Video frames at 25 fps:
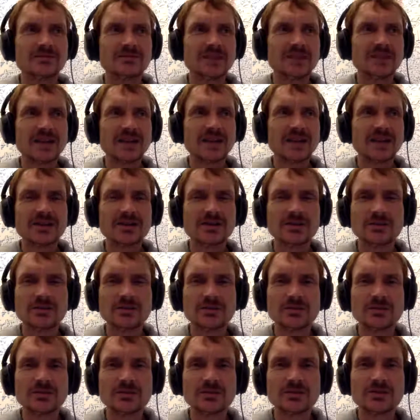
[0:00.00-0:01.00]
alcohol
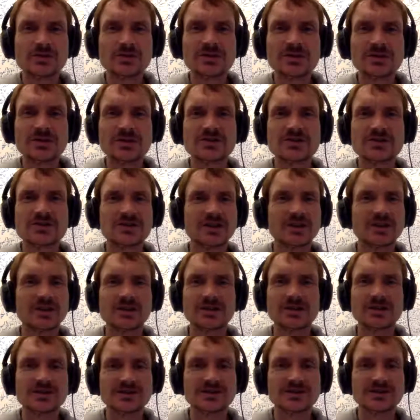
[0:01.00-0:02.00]
abuse didn't start
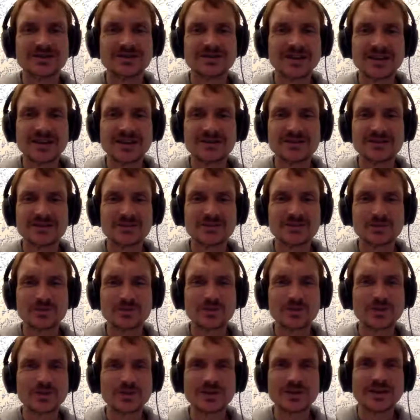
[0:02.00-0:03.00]
with
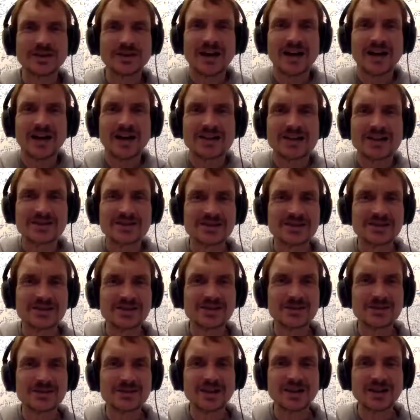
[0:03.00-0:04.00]
the Nazis. I mean,
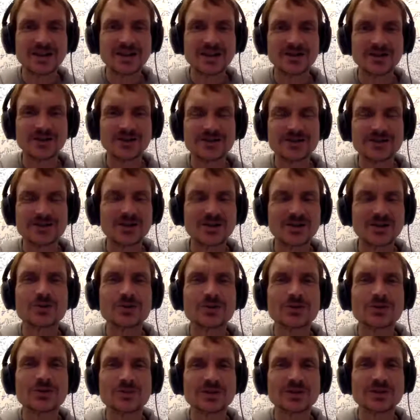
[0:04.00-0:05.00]
alcohol has always been
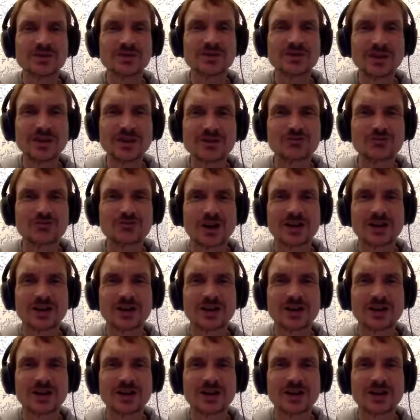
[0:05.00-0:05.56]
a big drug in